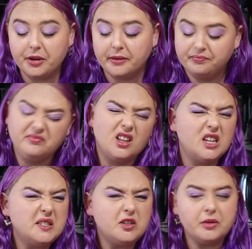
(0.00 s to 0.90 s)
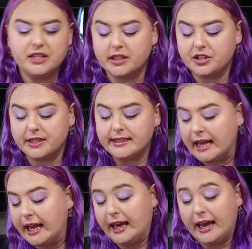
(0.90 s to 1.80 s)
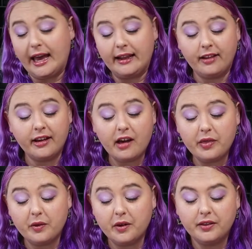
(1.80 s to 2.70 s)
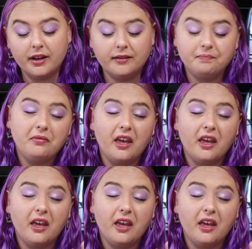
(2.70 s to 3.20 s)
but it'll still be delicious. And like I thought that